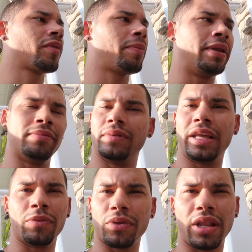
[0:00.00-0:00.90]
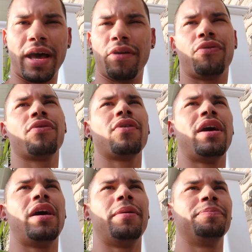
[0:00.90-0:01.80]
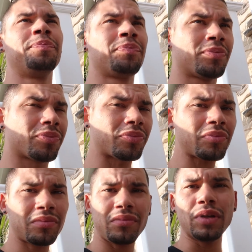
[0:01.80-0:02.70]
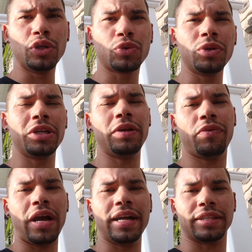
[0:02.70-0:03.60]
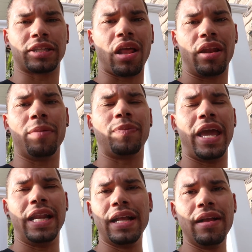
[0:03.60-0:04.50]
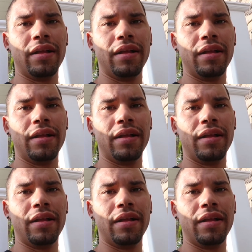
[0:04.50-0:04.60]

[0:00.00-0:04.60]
I've been dealing with life. Um, I just wanted to give you guys a solid update.